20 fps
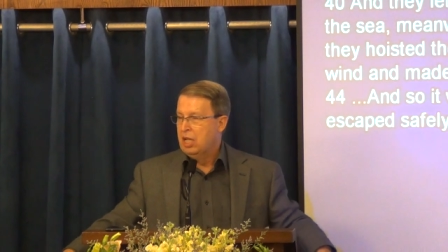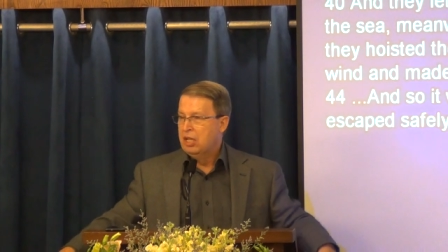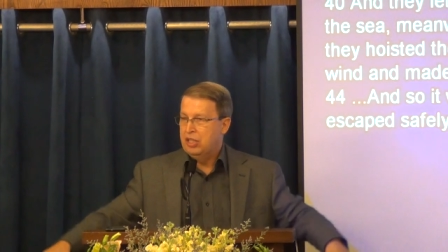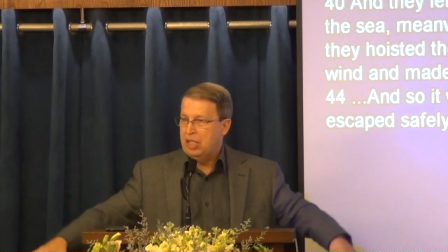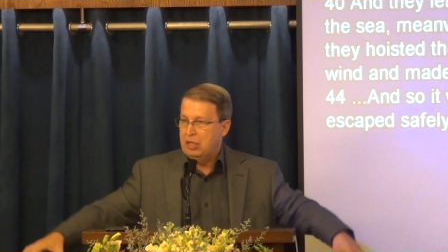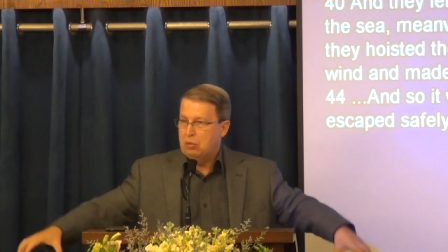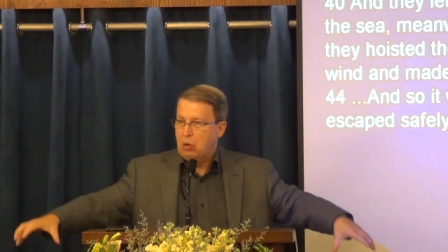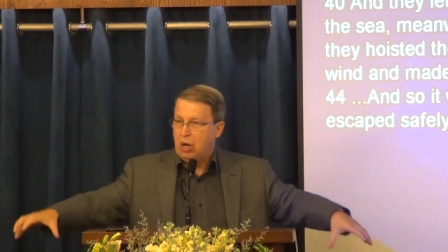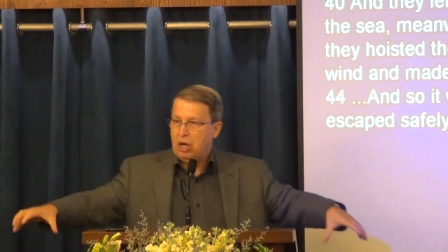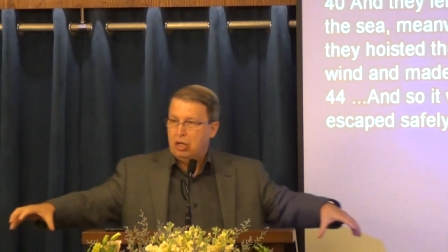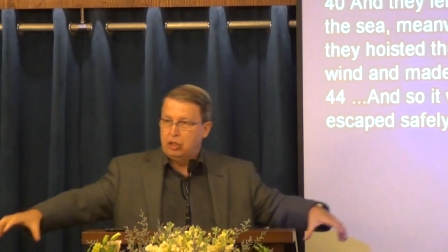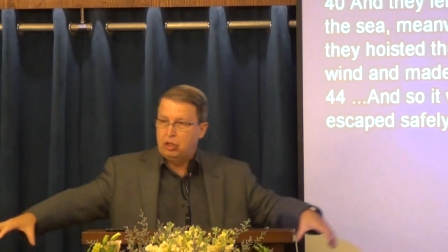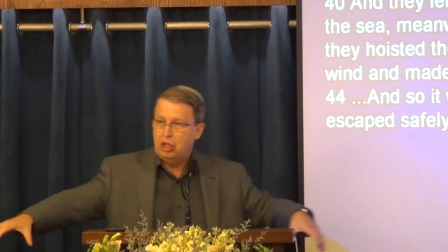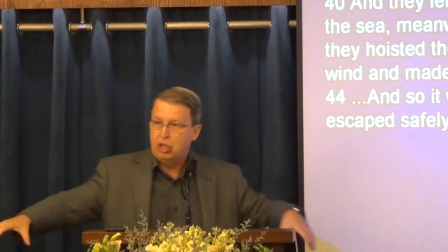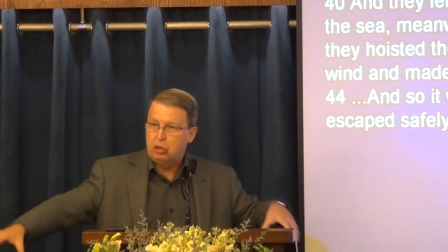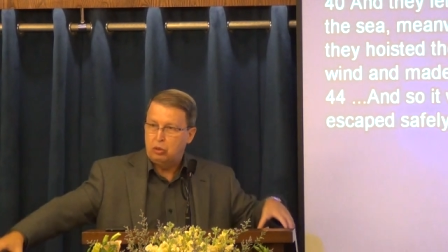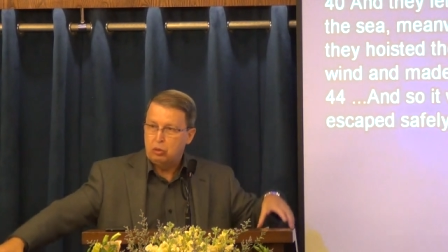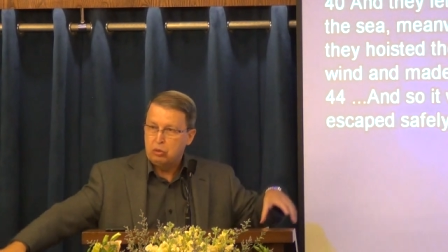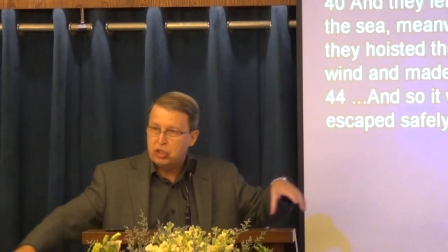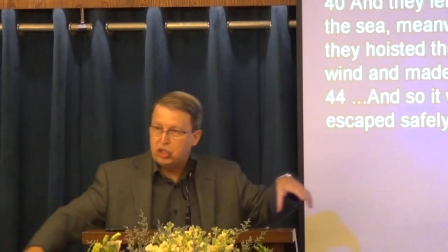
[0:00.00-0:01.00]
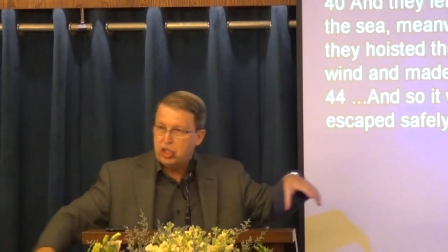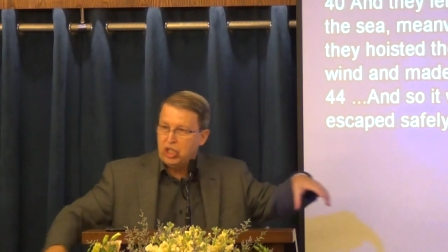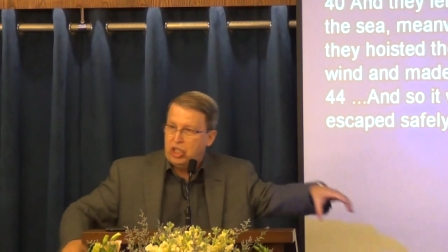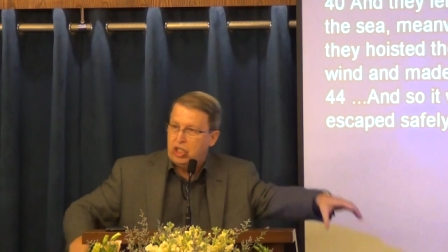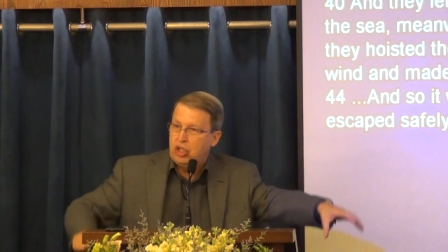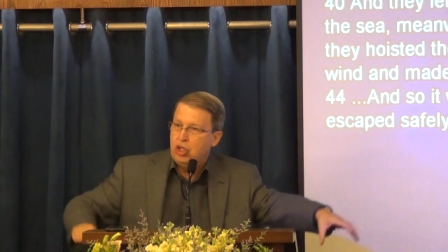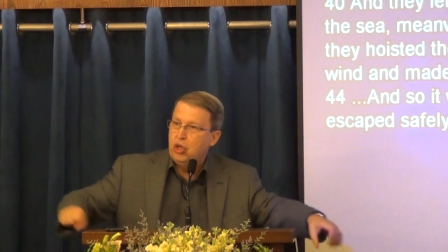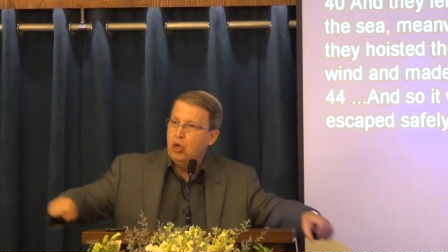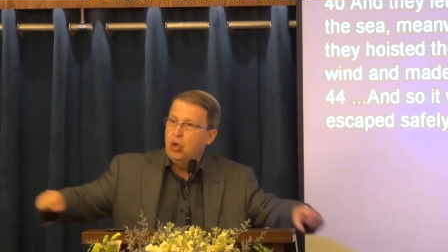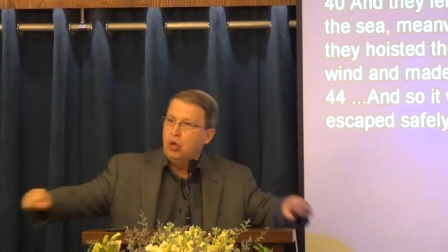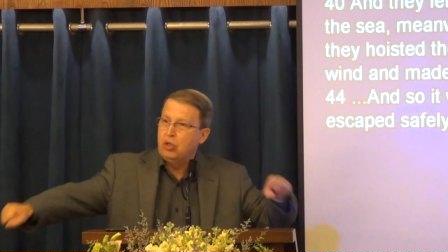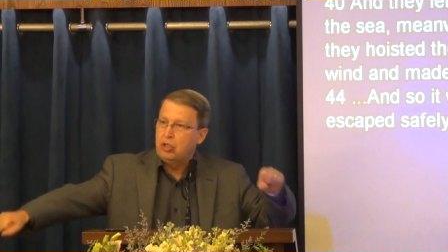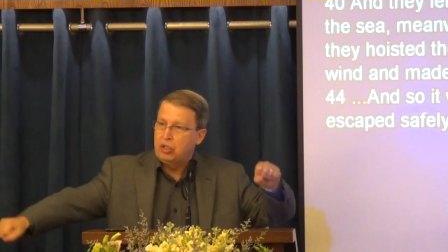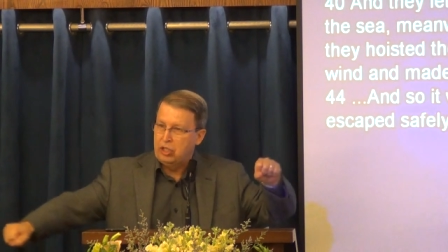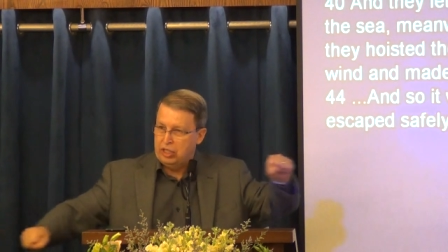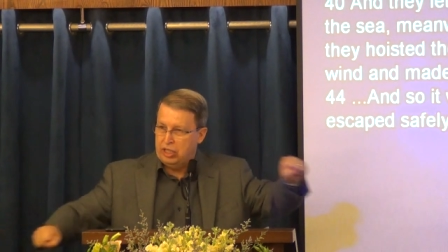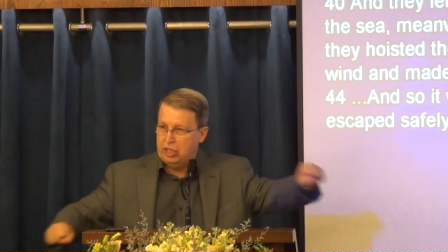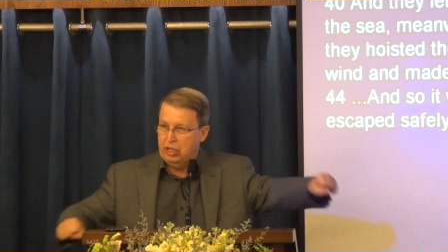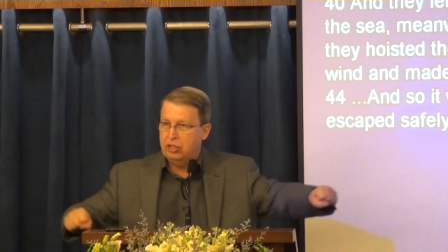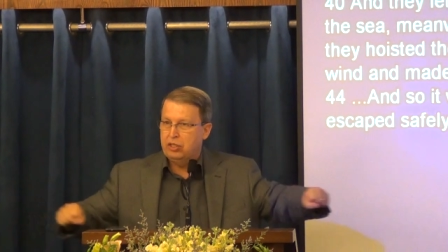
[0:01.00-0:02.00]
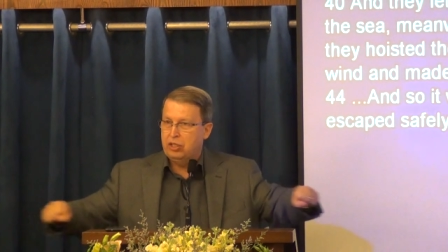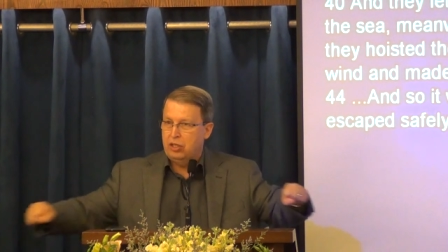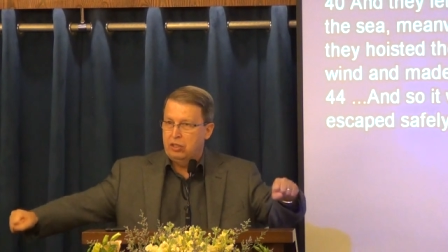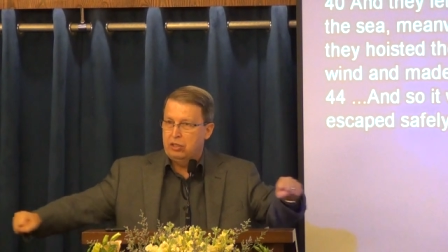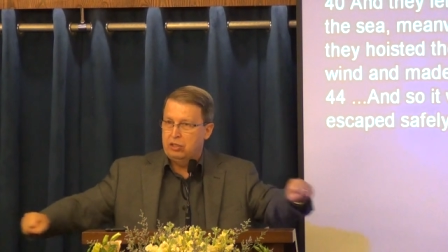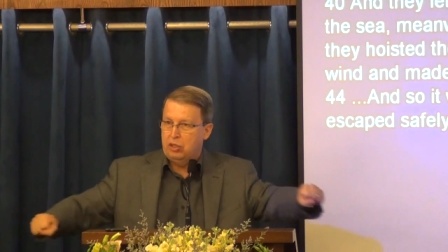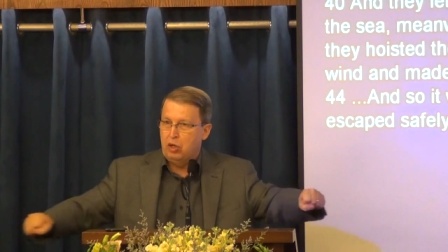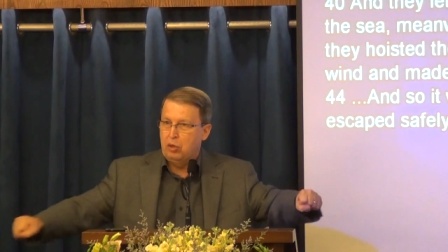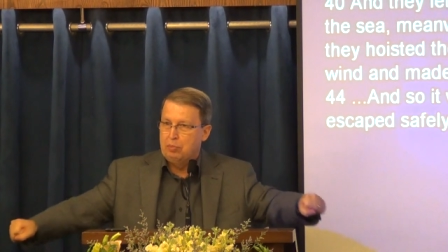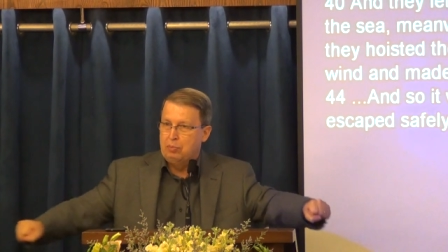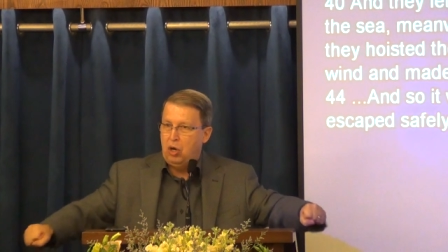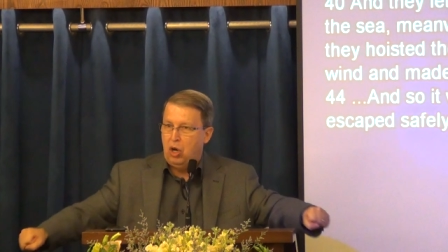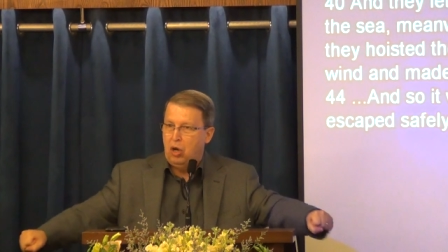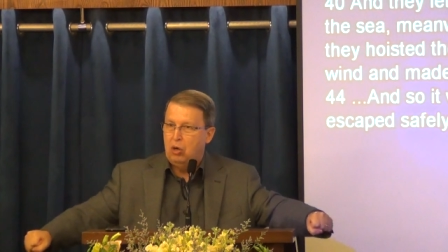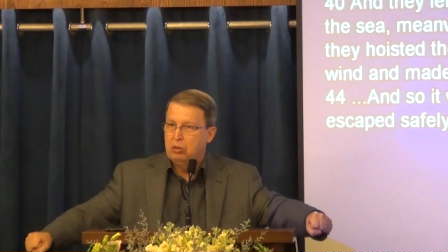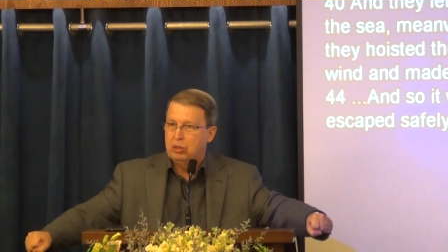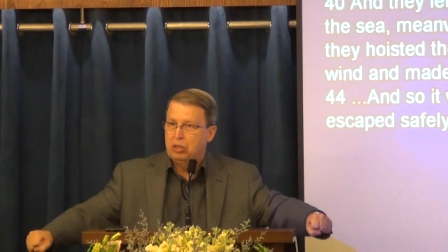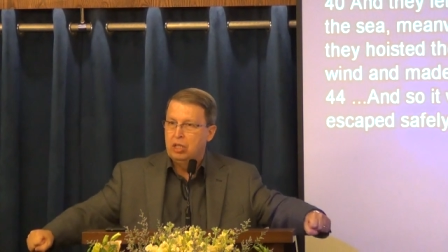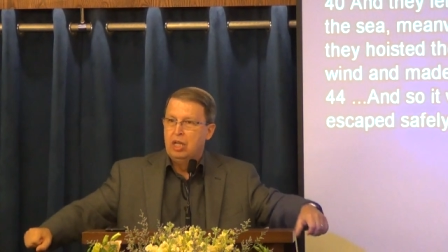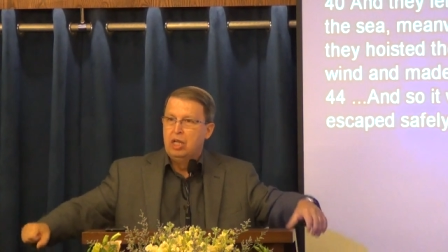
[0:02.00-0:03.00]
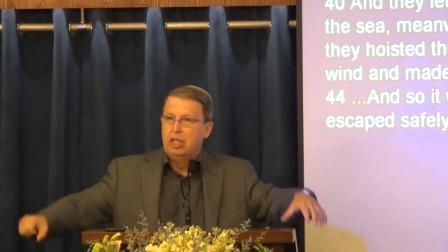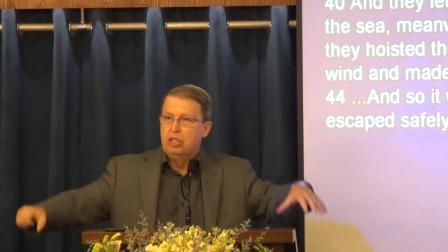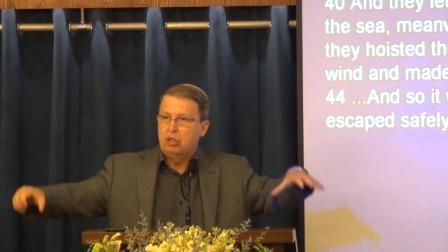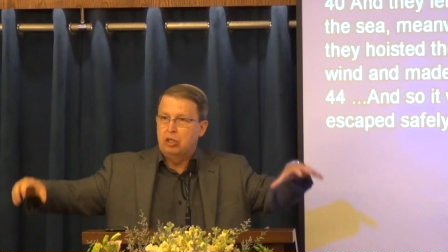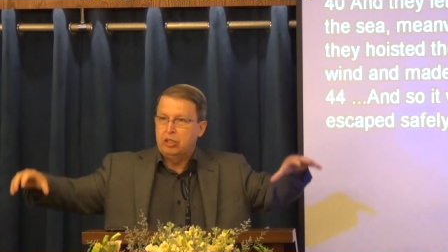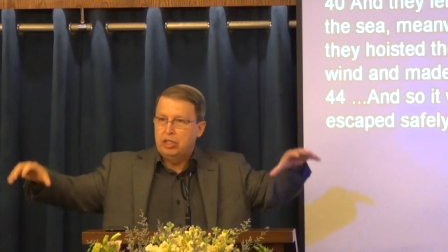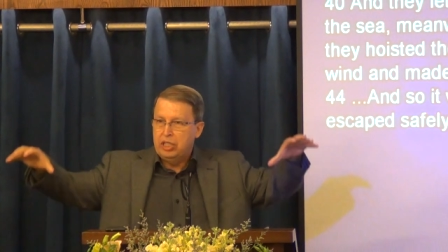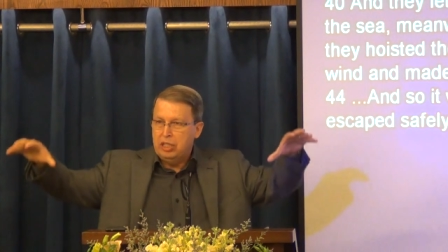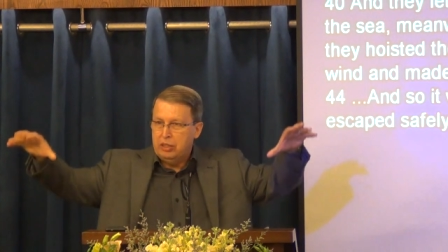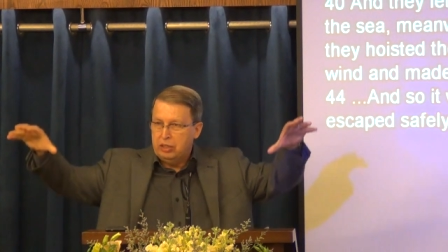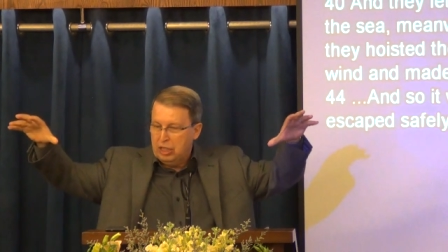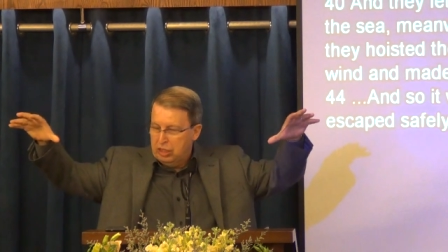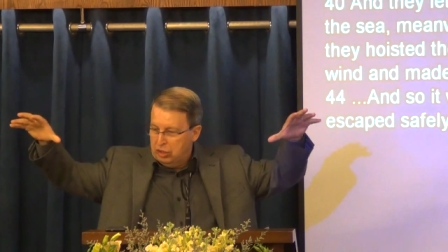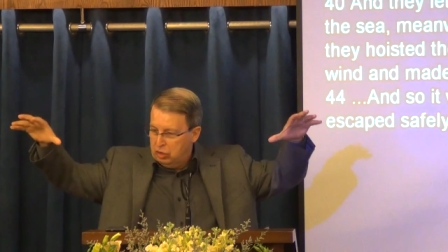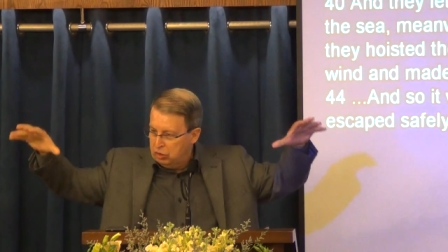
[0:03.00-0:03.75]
They wanted to secure their boat, so they